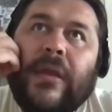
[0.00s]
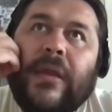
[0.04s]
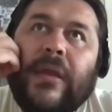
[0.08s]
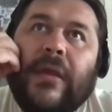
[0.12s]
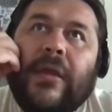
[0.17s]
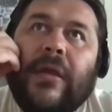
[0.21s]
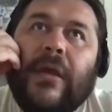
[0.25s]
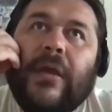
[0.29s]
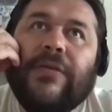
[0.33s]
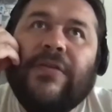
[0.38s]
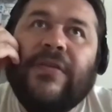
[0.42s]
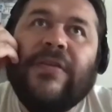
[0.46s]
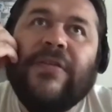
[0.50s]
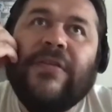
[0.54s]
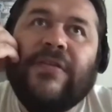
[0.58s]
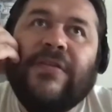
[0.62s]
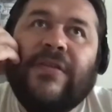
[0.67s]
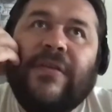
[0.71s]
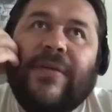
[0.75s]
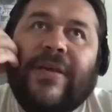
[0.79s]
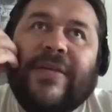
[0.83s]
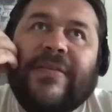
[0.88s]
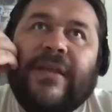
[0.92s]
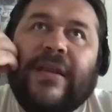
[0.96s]
since
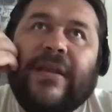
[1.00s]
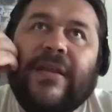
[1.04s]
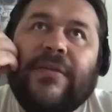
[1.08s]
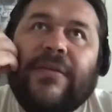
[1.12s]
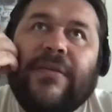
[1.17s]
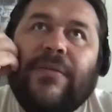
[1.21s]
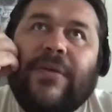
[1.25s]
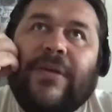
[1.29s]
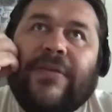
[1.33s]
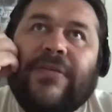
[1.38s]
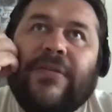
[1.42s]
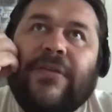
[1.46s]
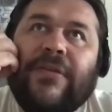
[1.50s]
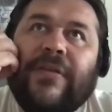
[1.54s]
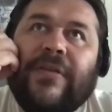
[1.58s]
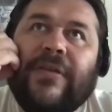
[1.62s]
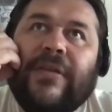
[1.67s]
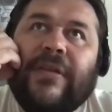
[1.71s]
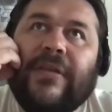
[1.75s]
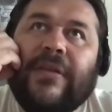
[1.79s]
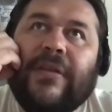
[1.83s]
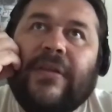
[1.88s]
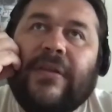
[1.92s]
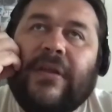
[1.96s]
Sebastian
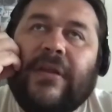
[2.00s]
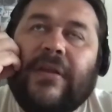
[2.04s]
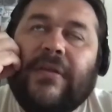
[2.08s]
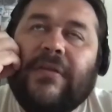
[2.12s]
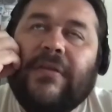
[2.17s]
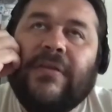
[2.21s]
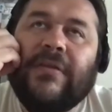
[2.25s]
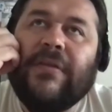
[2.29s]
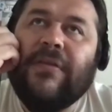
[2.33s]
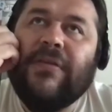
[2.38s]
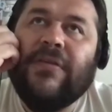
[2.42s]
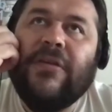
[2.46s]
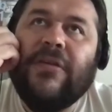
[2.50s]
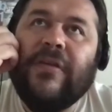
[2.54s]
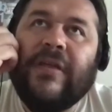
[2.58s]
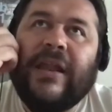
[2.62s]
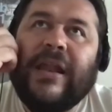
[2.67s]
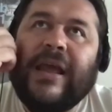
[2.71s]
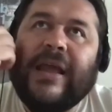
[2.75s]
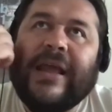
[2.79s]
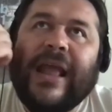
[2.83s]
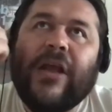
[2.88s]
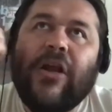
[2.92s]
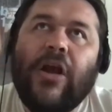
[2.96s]
he's not
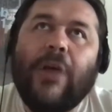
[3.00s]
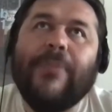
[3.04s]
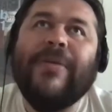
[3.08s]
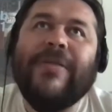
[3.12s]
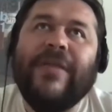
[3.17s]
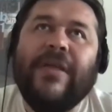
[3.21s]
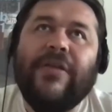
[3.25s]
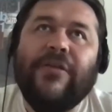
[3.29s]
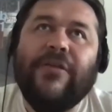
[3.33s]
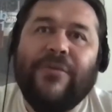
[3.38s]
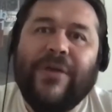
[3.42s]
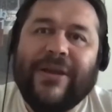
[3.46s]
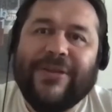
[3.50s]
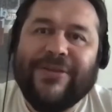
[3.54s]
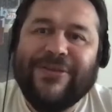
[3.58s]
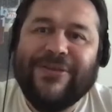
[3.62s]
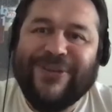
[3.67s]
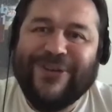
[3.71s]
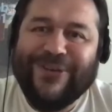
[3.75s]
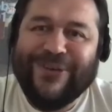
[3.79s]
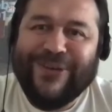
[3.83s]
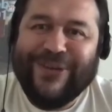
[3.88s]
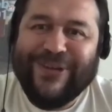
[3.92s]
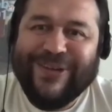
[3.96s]
like a comedy
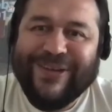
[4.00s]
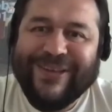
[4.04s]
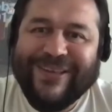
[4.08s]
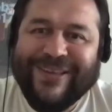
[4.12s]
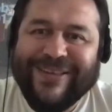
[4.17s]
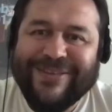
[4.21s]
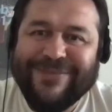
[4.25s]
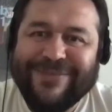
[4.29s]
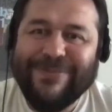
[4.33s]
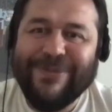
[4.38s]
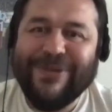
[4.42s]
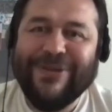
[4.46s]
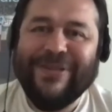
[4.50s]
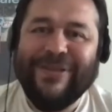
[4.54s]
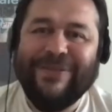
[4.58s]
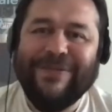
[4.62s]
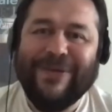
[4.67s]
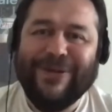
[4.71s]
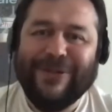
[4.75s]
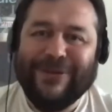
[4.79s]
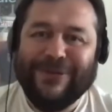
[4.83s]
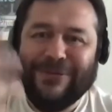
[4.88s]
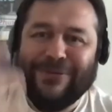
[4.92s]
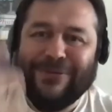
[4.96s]
director. It's very
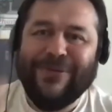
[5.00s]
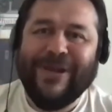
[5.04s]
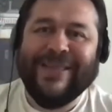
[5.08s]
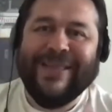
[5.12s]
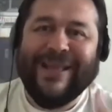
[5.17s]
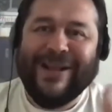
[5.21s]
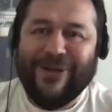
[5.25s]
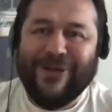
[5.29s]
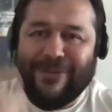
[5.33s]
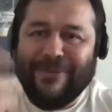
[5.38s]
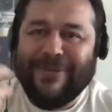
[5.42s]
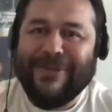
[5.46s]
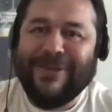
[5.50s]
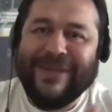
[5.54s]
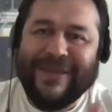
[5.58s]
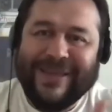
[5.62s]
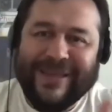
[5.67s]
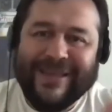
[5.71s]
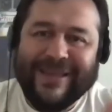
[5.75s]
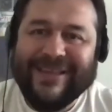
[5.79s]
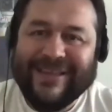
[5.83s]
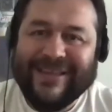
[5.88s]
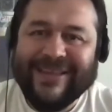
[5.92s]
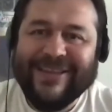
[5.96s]
difficult to write a
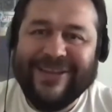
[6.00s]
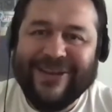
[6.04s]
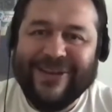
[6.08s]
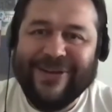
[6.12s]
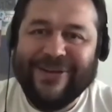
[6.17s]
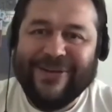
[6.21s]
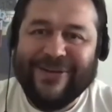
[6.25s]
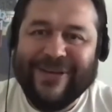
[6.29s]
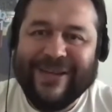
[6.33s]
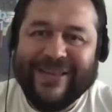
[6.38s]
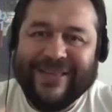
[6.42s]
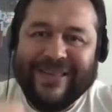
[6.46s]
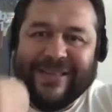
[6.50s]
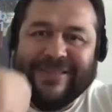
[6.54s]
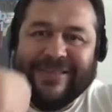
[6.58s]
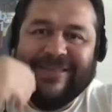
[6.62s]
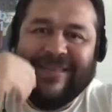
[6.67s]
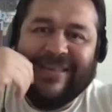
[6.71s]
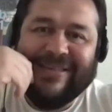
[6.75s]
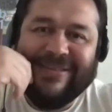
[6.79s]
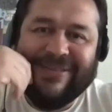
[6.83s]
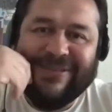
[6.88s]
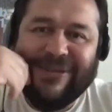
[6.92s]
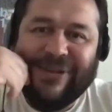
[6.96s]
comedy, you know, in that
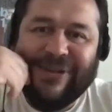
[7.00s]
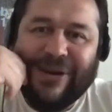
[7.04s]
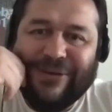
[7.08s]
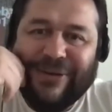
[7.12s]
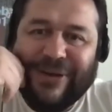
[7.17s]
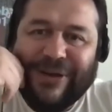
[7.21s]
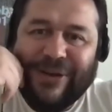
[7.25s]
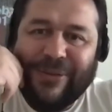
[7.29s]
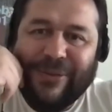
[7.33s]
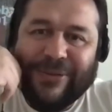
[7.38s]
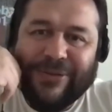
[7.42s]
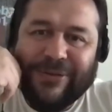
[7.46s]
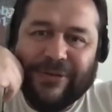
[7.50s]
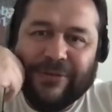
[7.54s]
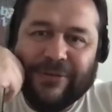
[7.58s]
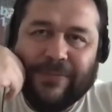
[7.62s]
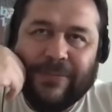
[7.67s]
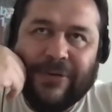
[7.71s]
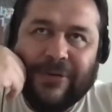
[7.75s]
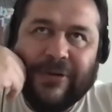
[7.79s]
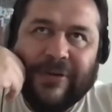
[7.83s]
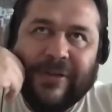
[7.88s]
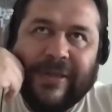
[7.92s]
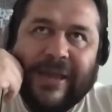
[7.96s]
sense. So I really want to
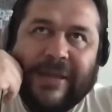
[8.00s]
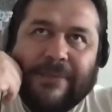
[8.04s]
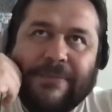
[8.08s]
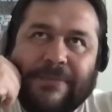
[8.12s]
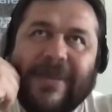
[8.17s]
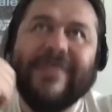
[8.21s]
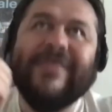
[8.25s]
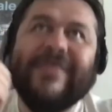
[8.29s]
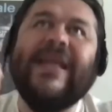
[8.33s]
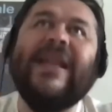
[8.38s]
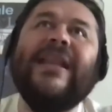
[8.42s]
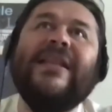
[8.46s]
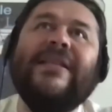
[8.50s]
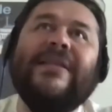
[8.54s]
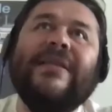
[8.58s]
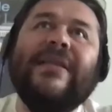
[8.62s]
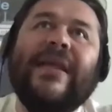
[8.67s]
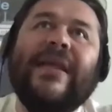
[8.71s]
explore that. But then